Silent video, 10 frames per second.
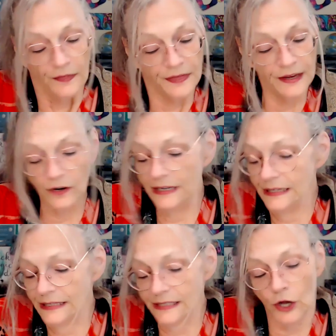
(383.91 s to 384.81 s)
there
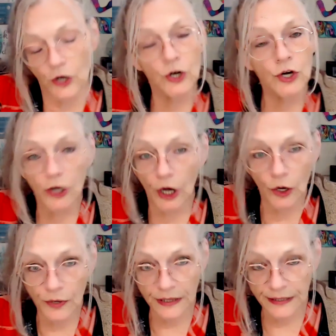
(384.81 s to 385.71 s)
is
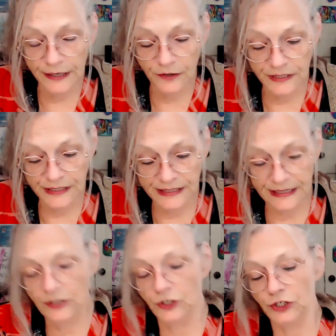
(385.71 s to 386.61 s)
no clear
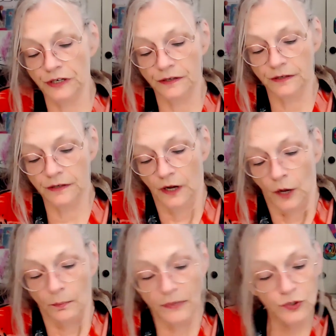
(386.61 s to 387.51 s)
distinction
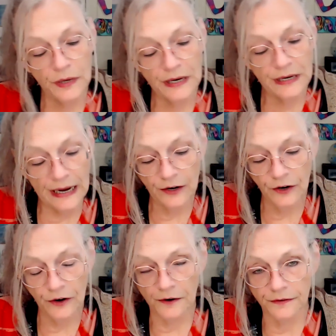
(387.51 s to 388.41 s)
between
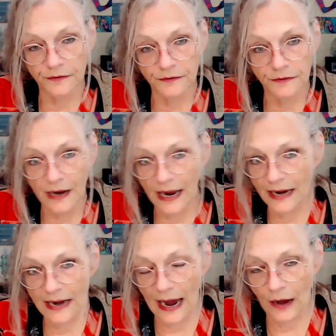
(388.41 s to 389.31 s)
inner
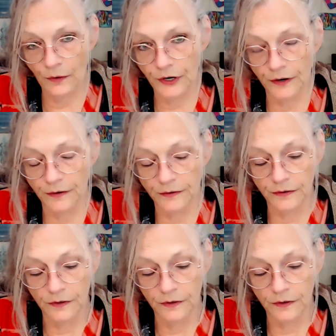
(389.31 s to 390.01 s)
and outer,